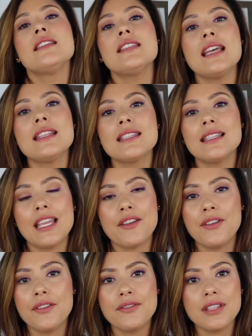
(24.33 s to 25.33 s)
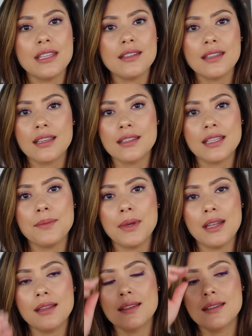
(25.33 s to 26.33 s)
10 to like 15, 16
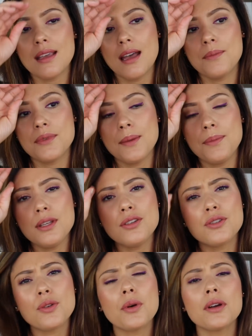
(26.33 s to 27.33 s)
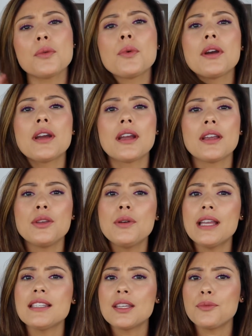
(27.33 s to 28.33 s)
minutes, something short where you
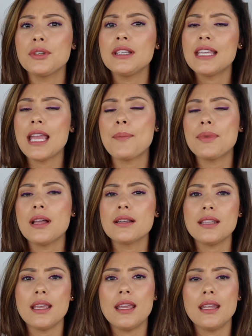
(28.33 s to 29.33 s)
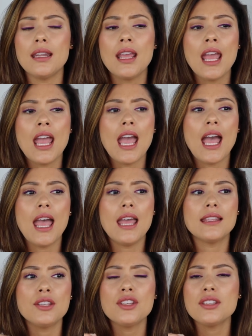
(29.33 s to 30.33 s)
guys can really get plugged in
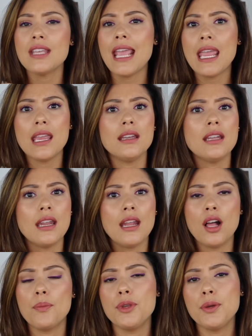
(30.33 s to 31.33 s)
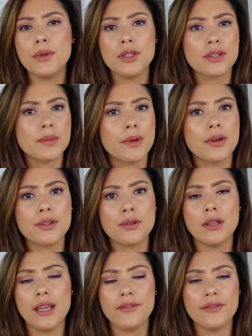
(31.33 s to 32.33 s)
and just aid and help you in your
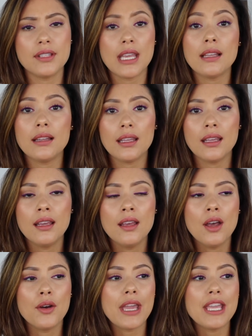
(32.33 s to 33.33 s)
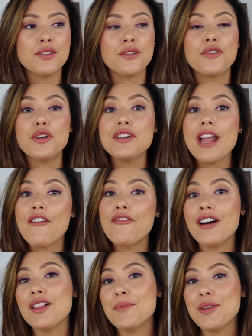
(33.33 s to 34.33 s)
spiritual life daily. Okay, so if you're not
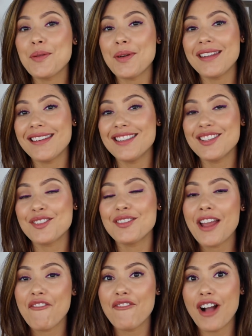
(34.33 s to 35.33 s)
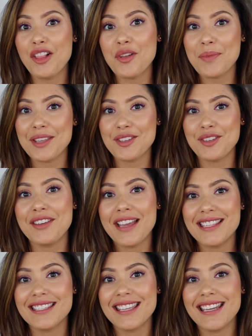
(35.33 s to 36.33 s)
following me already on Instagram, follow me so you
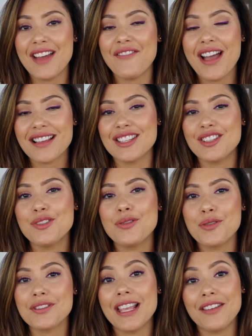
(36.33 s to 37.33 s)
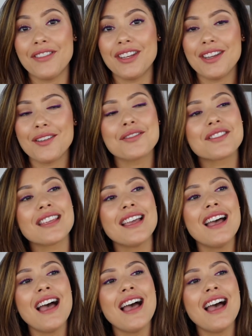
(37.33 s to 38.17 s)
guys can have access to those live videos.